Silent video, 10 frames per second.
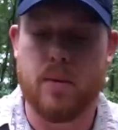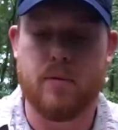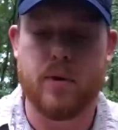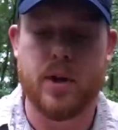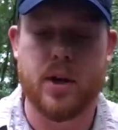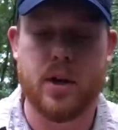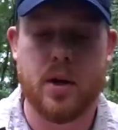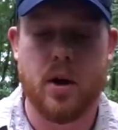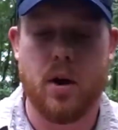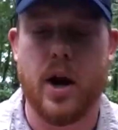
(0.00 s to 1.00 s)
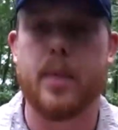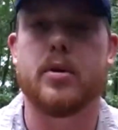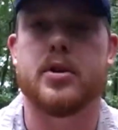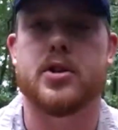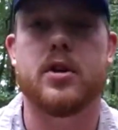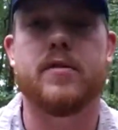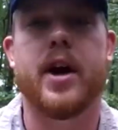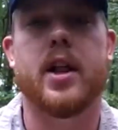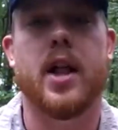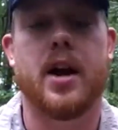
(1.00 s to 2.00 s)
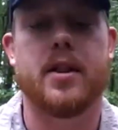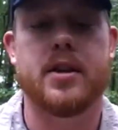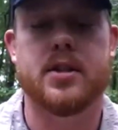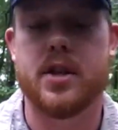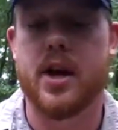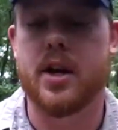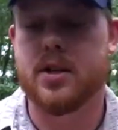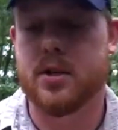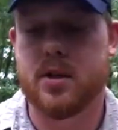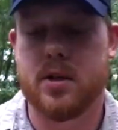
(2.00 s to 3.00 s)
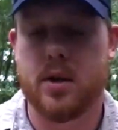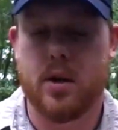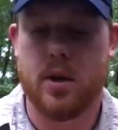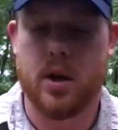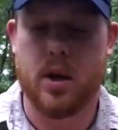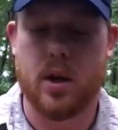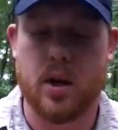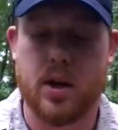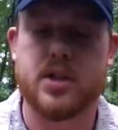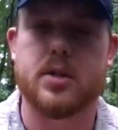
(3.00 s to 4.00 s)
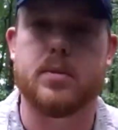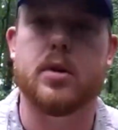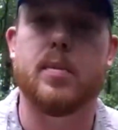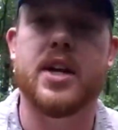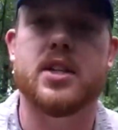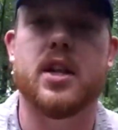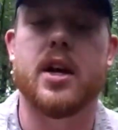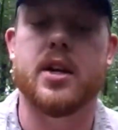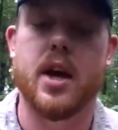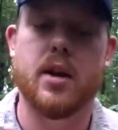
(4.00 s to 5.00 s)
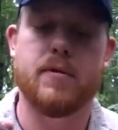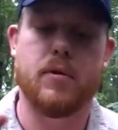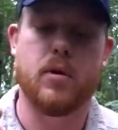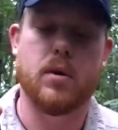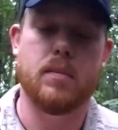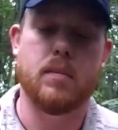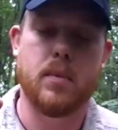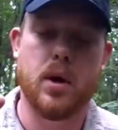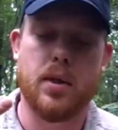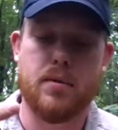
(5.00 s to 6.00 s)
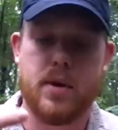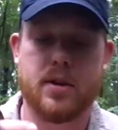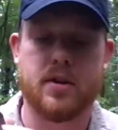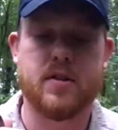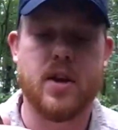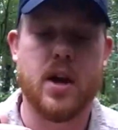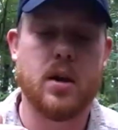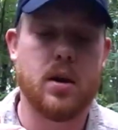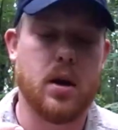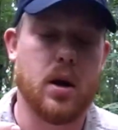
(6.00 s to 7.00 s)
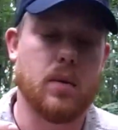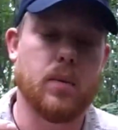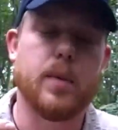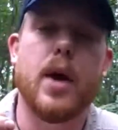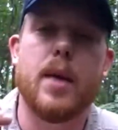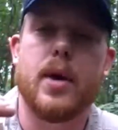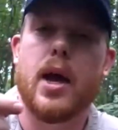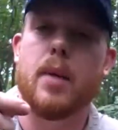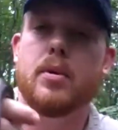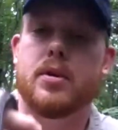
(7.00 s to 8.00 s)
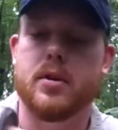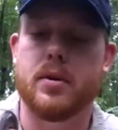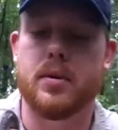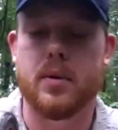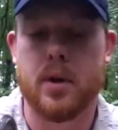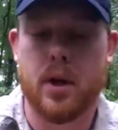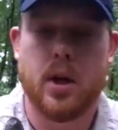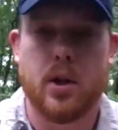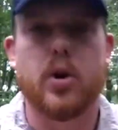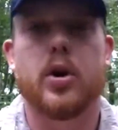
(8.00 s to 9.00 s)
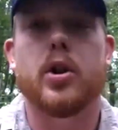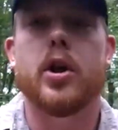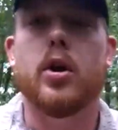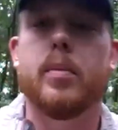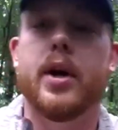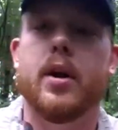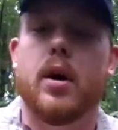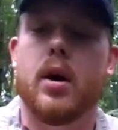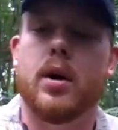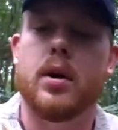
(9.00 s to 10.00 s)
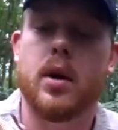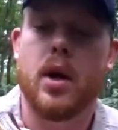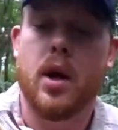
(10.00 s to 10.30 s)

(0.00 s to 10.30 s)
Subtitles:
If we are able to survey a lot of these snakes and get some good baseline data for them throughout the state, we may be able to learn a little bit on